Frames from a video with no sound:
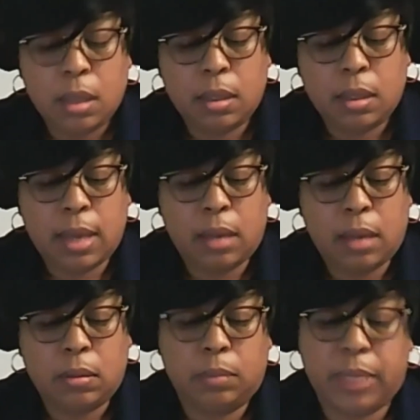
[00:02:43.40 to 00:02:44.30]

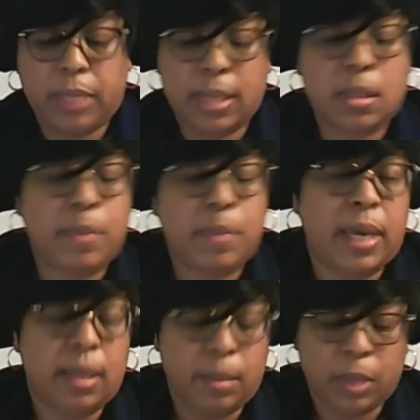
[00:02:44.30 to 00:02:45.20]
Now, because of the
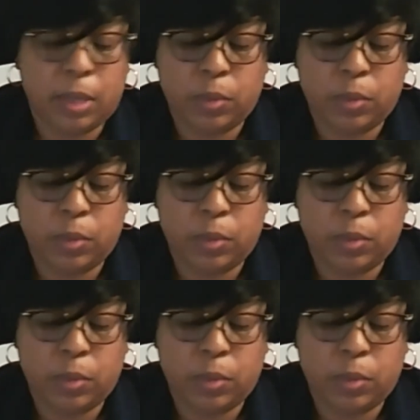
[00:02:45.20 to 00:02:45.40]
pandemic,